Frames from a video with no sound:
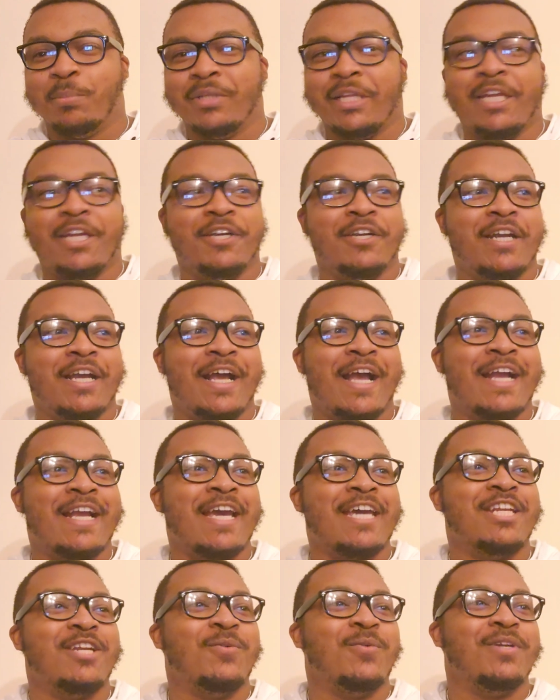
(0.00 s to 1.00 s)
player, I
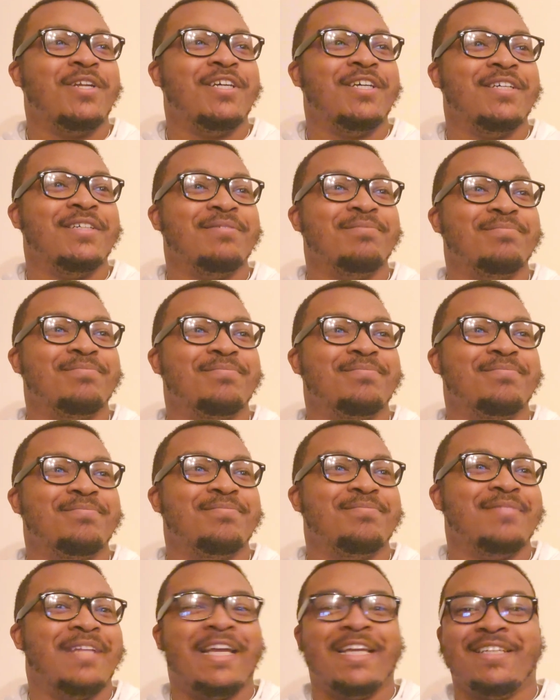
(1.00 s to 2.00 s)
kind of want to
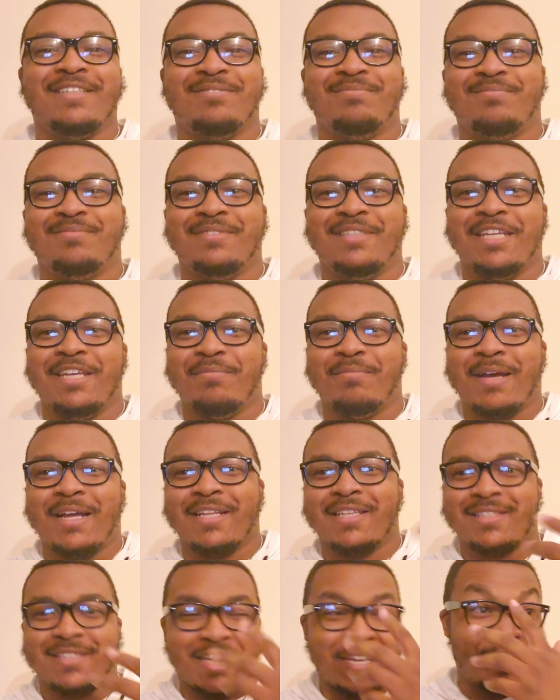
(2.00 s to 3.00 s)
like give
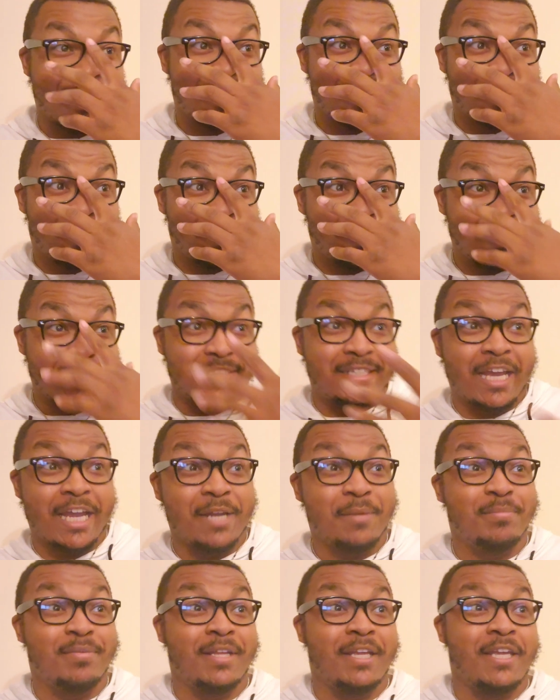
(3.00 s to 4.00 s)
my take on his
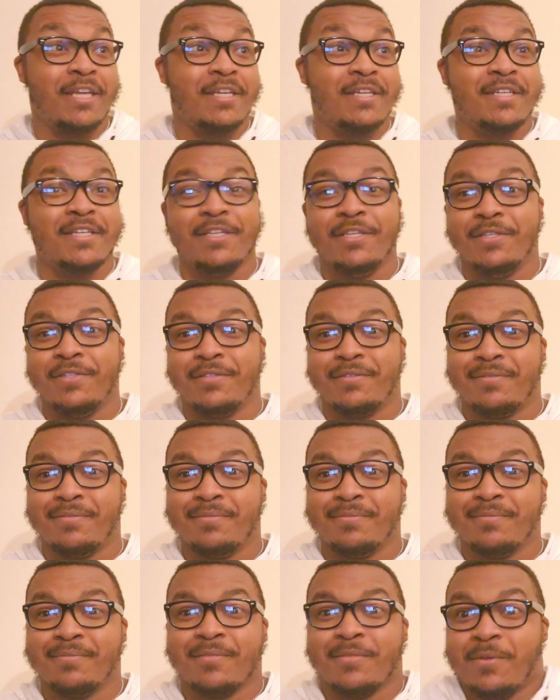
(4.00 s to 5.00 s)
gameplay because
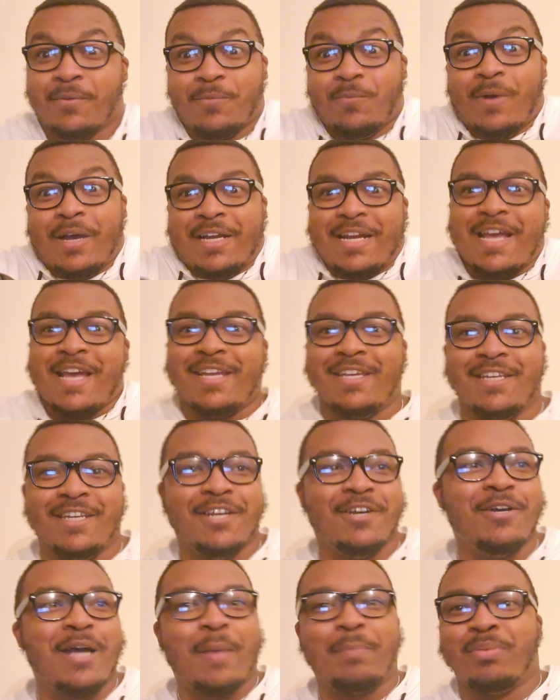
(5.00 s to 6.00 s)
why not? You
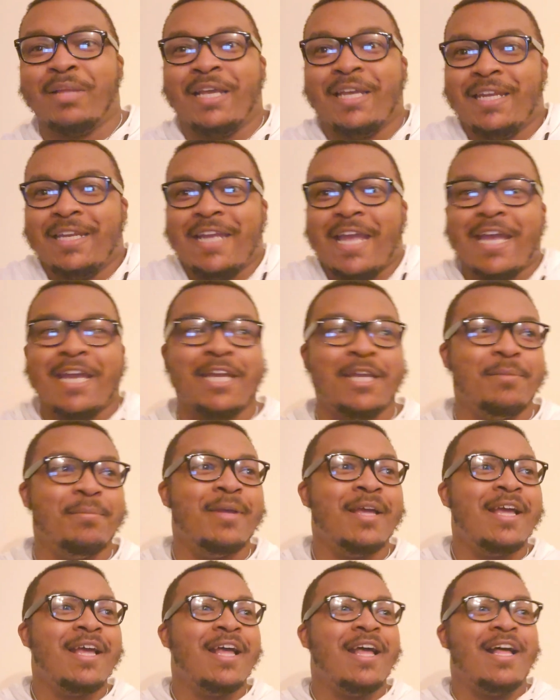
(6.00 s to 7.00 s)
know, I play the
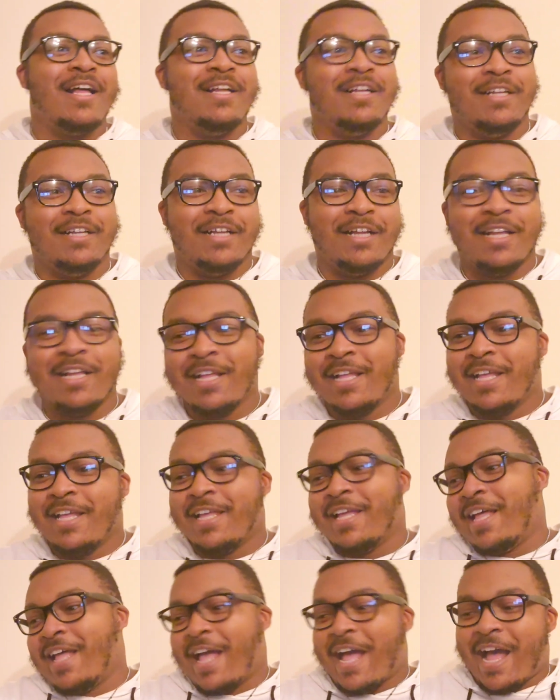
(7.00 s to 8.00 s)
game. Uh,
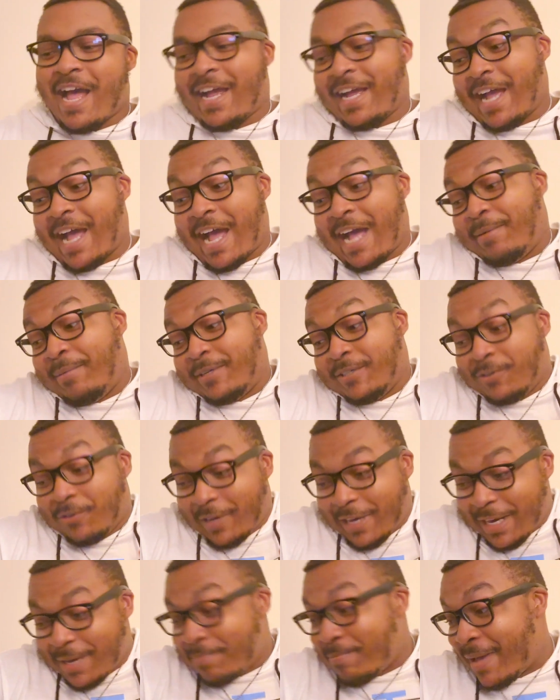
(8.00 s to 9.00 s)
I, am a
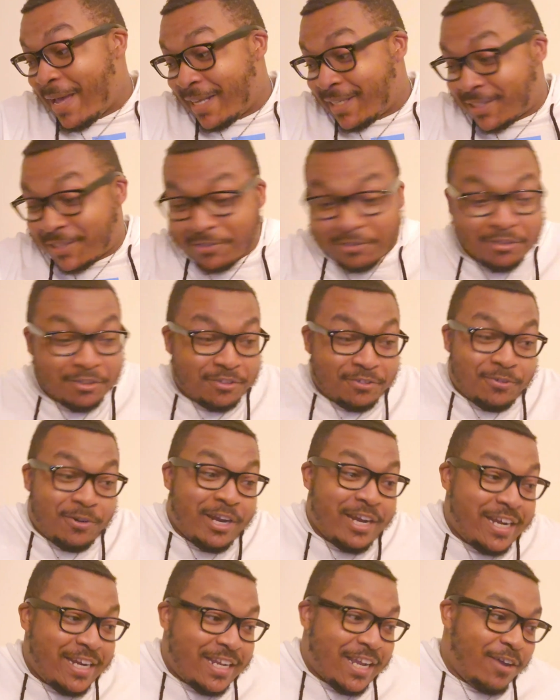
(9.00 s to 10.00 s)
grandmaster on
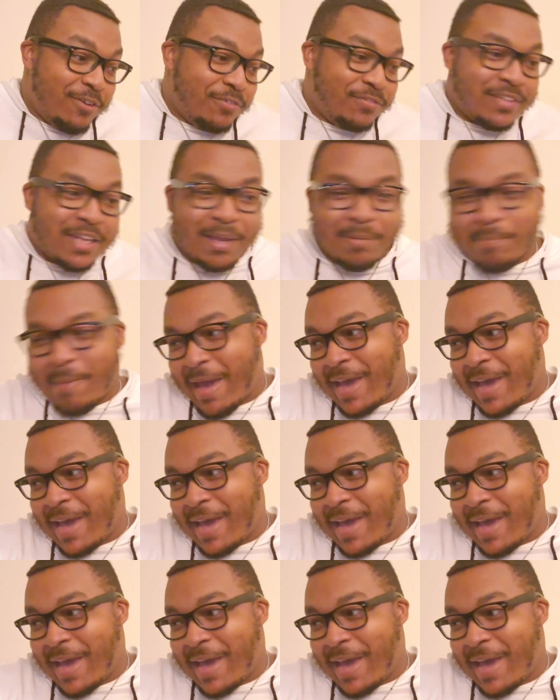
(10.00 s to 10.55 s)
rank. I don't know if that